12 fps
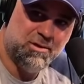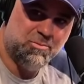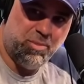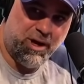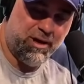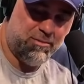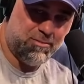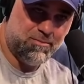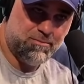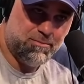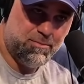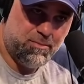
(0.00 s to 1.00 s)
but
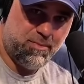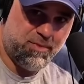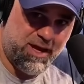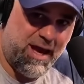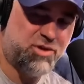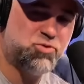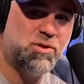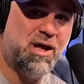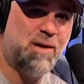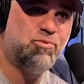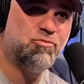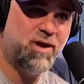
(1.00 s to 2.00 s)
the actual
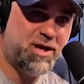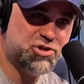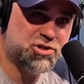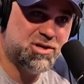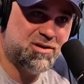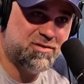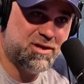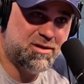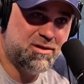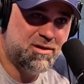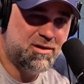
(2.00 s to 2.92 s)
operation of it